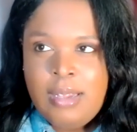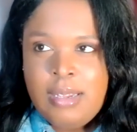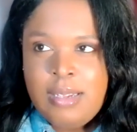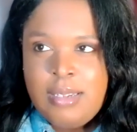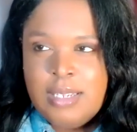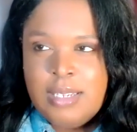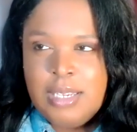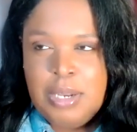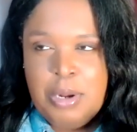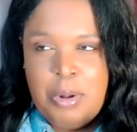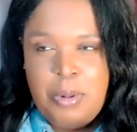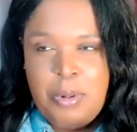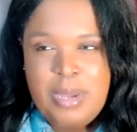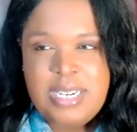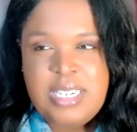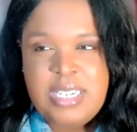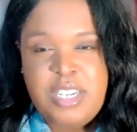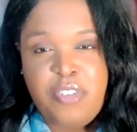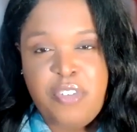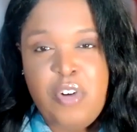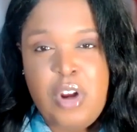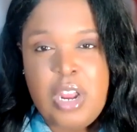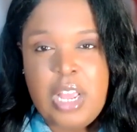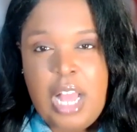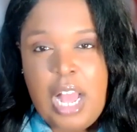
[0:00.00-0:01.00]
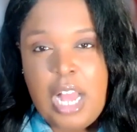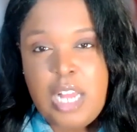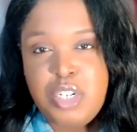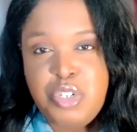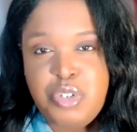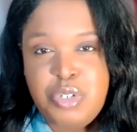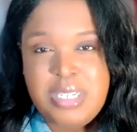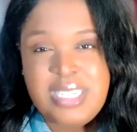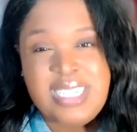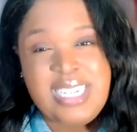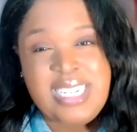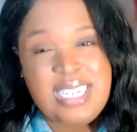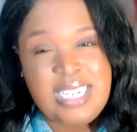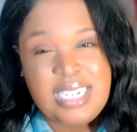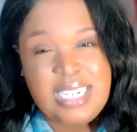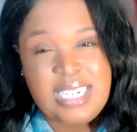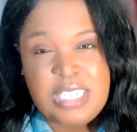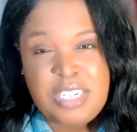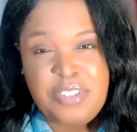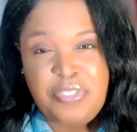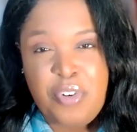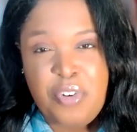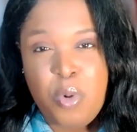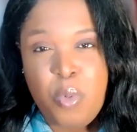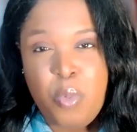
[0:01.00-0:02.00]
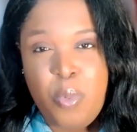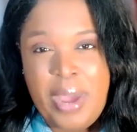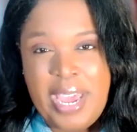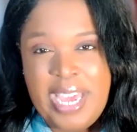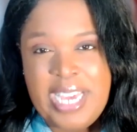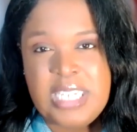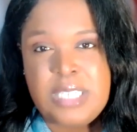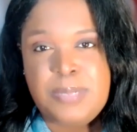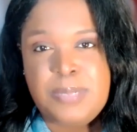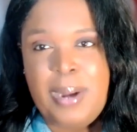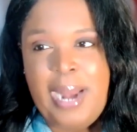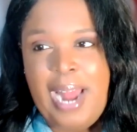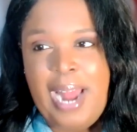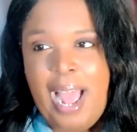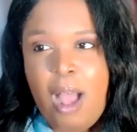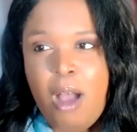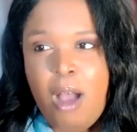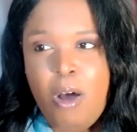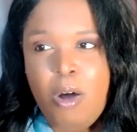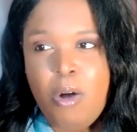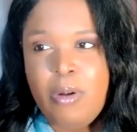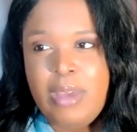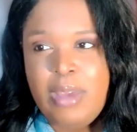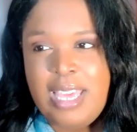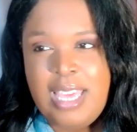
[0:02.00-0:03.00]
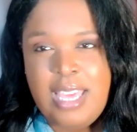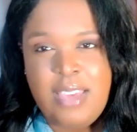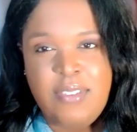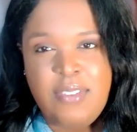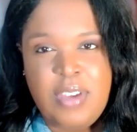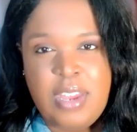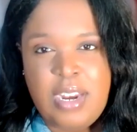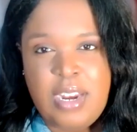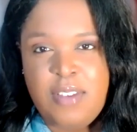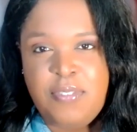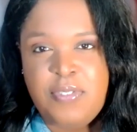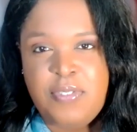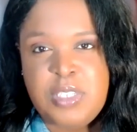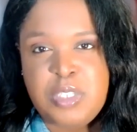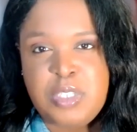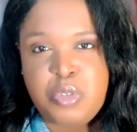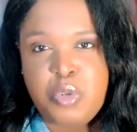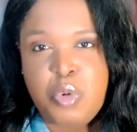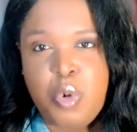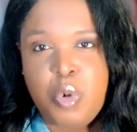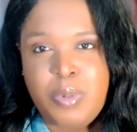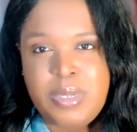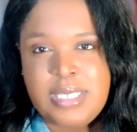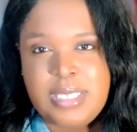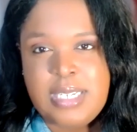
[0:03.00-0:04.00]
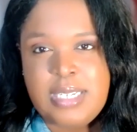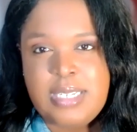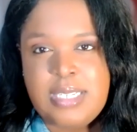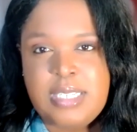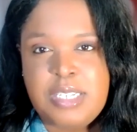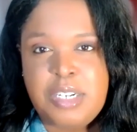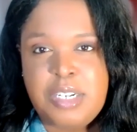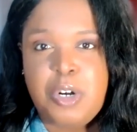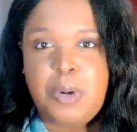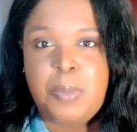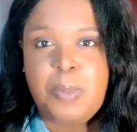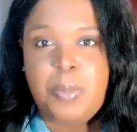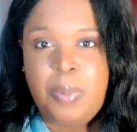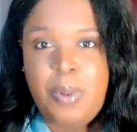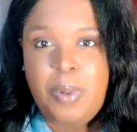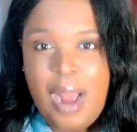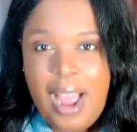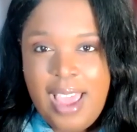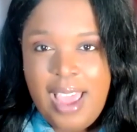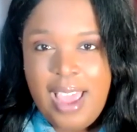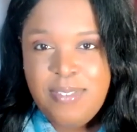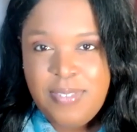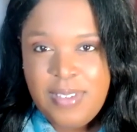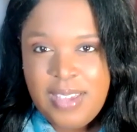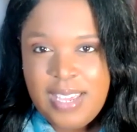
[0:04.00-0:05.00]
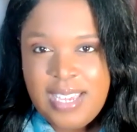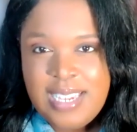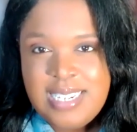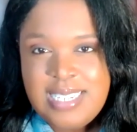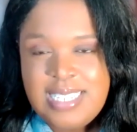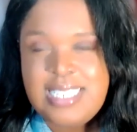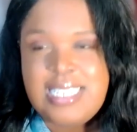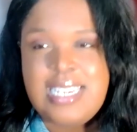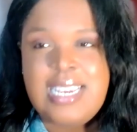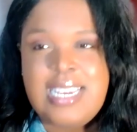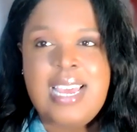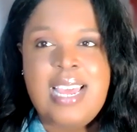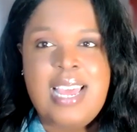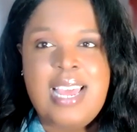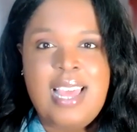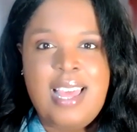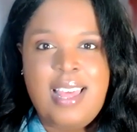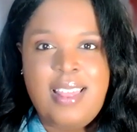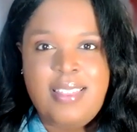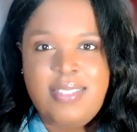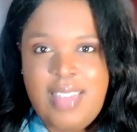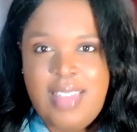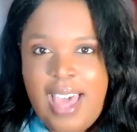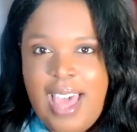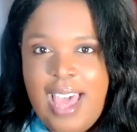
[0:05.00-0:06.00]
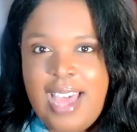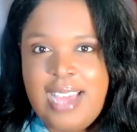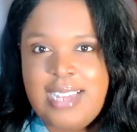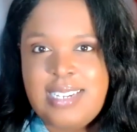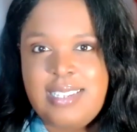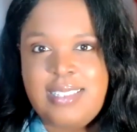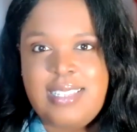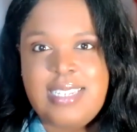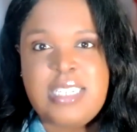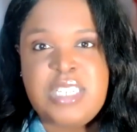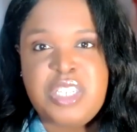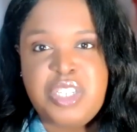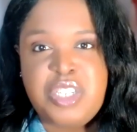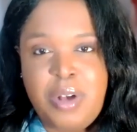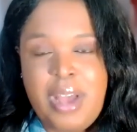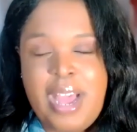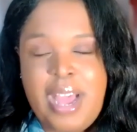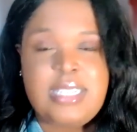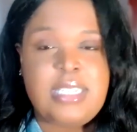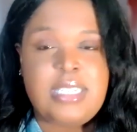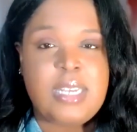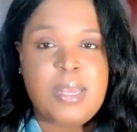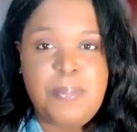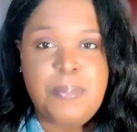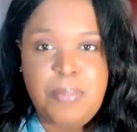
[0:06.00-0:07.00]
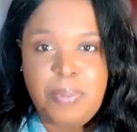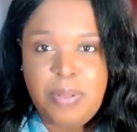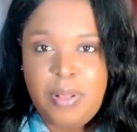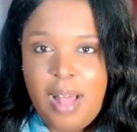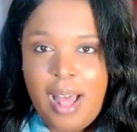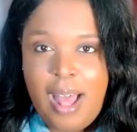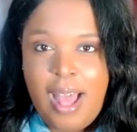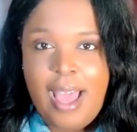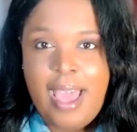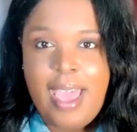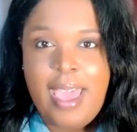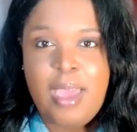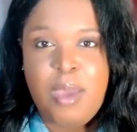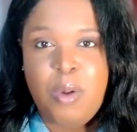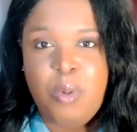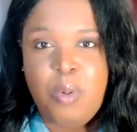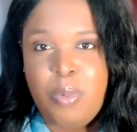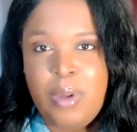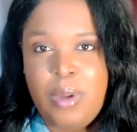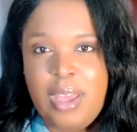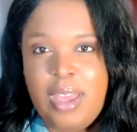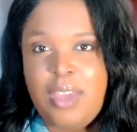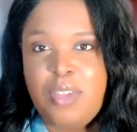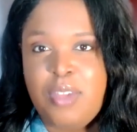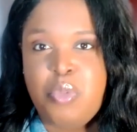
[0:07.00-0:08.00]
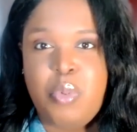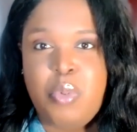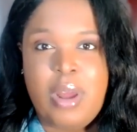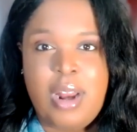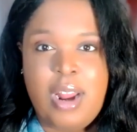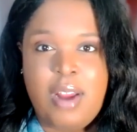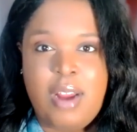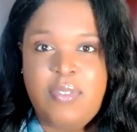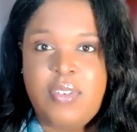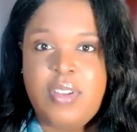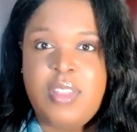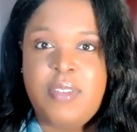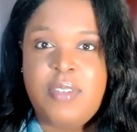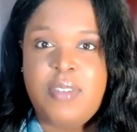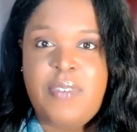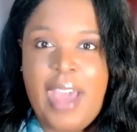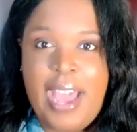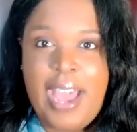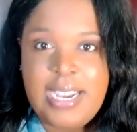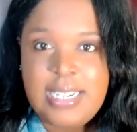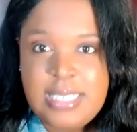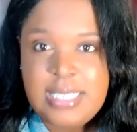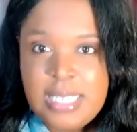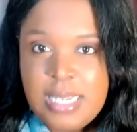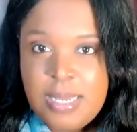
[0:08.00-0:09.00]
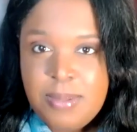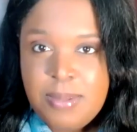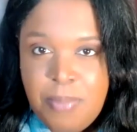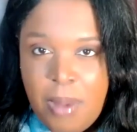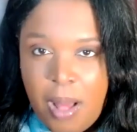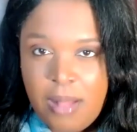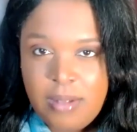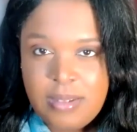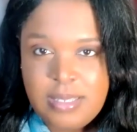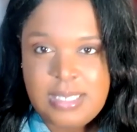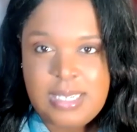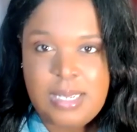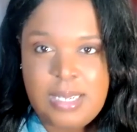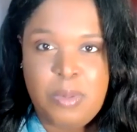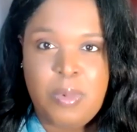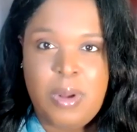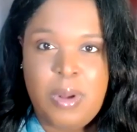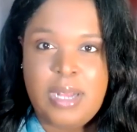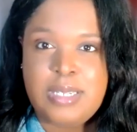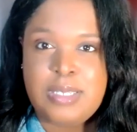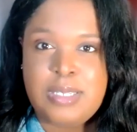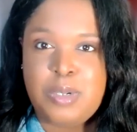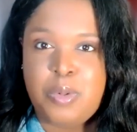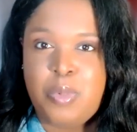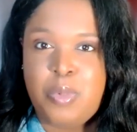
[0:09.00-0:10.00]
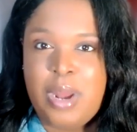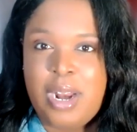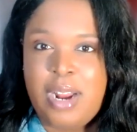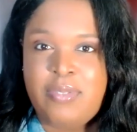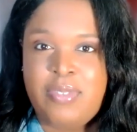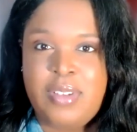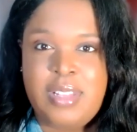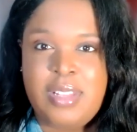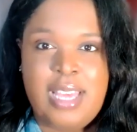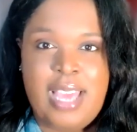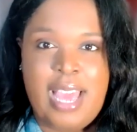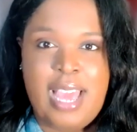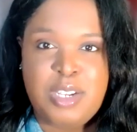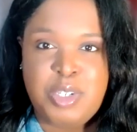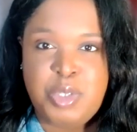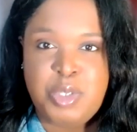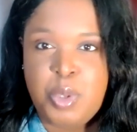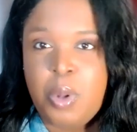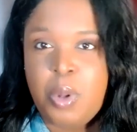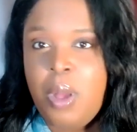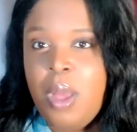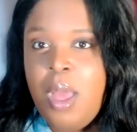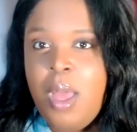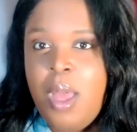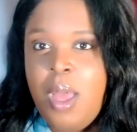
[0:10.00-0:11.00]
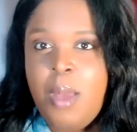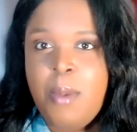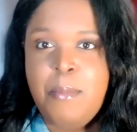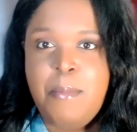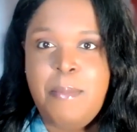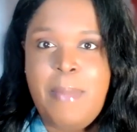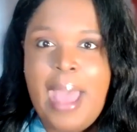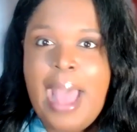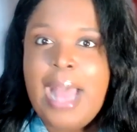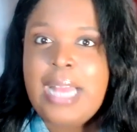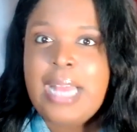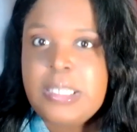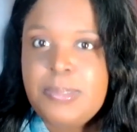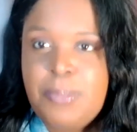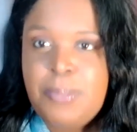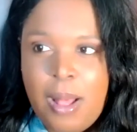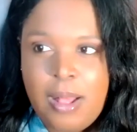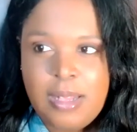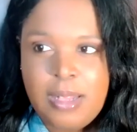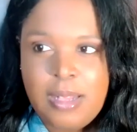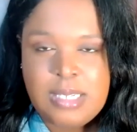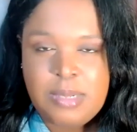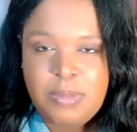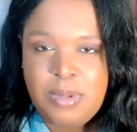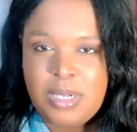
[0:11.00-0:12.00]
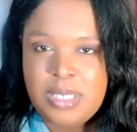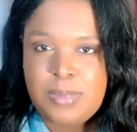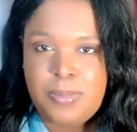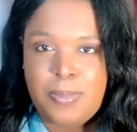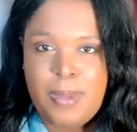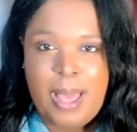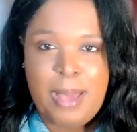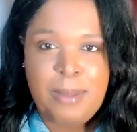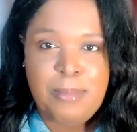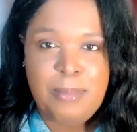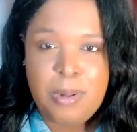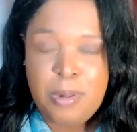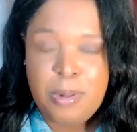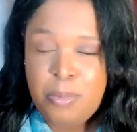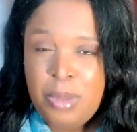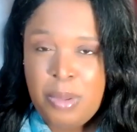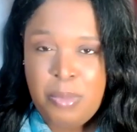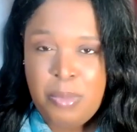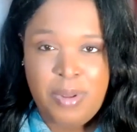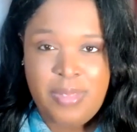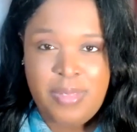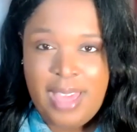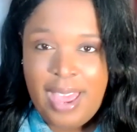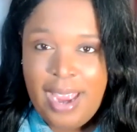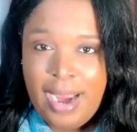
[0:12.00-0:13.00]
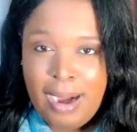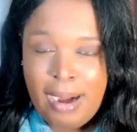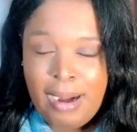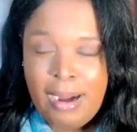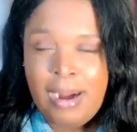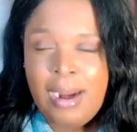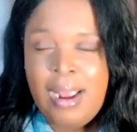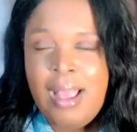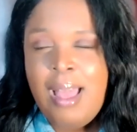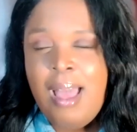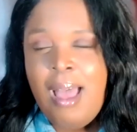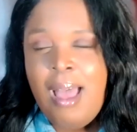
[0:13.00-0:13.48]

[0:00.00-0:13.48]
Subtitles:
in different countries they did it different ways, but how even if a school was considered private, that they still had to comply with whatever the vaccine policy was or whatever the actual mask policy was back when we were there.